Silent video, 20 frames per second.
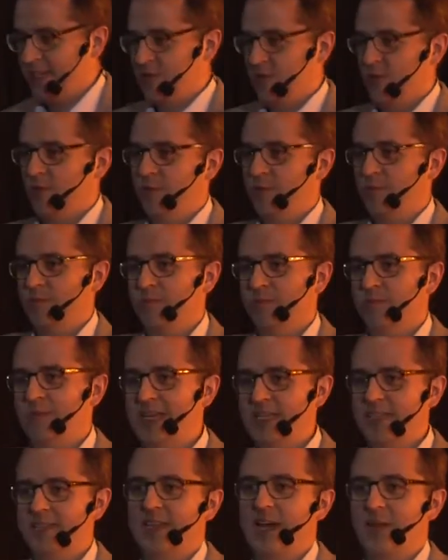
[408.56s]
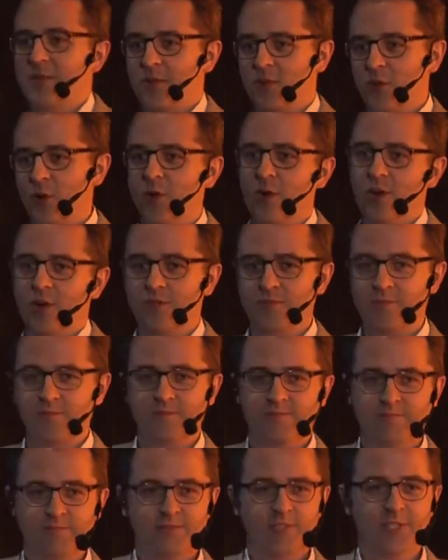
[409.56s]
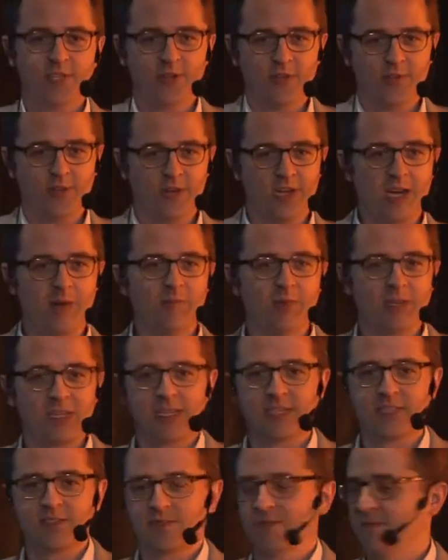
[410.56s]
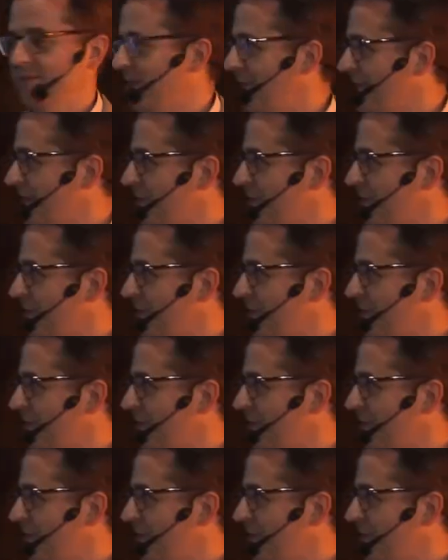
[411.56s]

do best at the core of, you know, your company is really